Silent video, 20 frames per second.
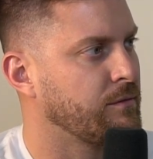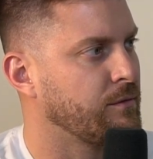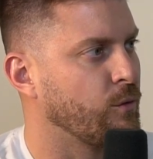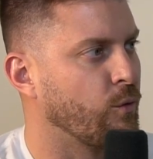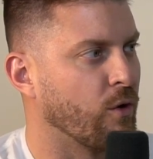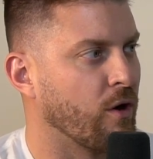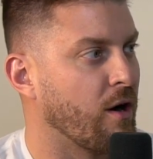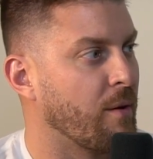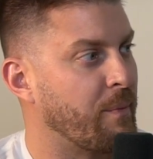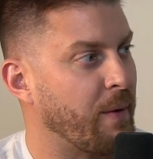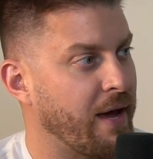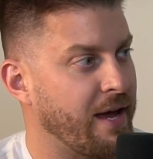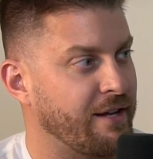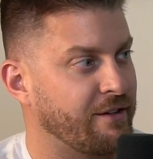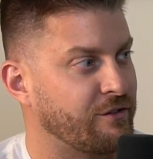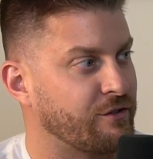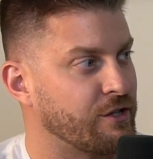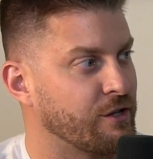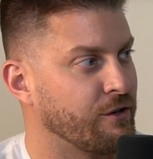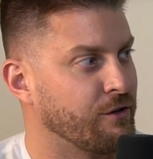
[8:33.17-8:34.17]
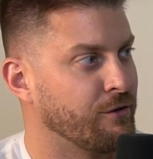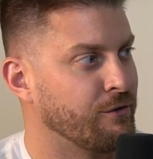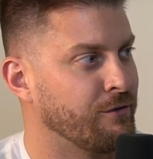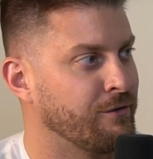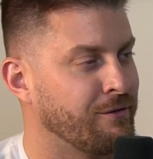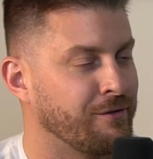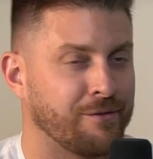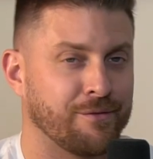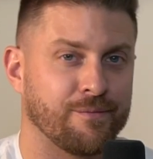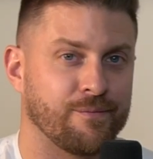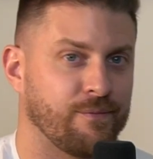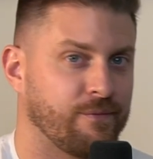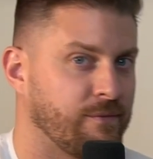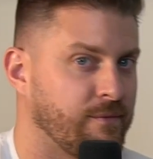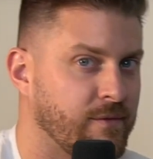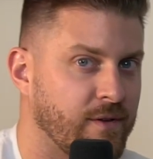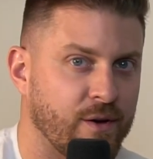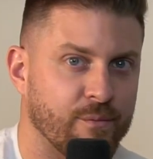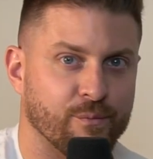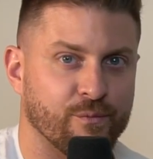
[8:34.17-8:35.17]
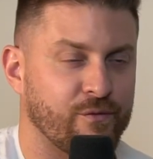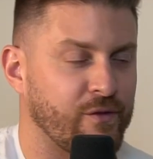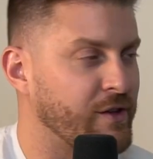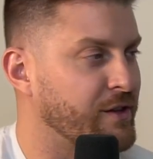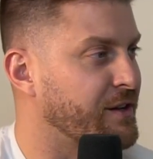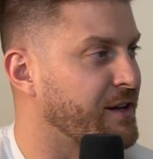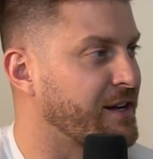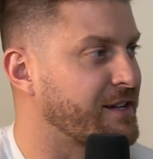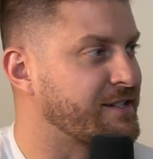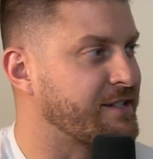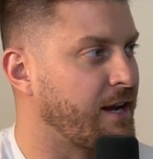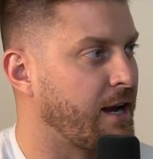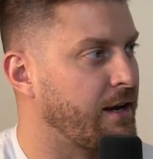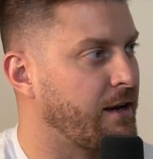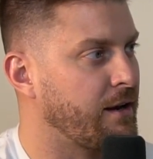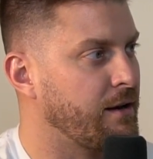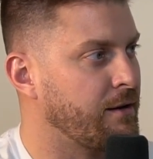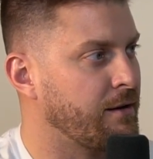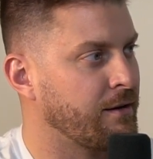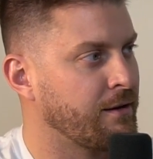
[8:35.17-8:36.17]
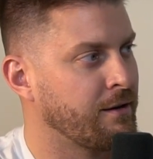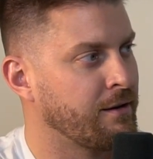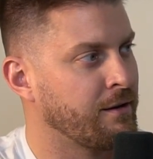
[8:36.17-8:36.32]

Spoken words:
We're up 8-2. I'm feeling excited.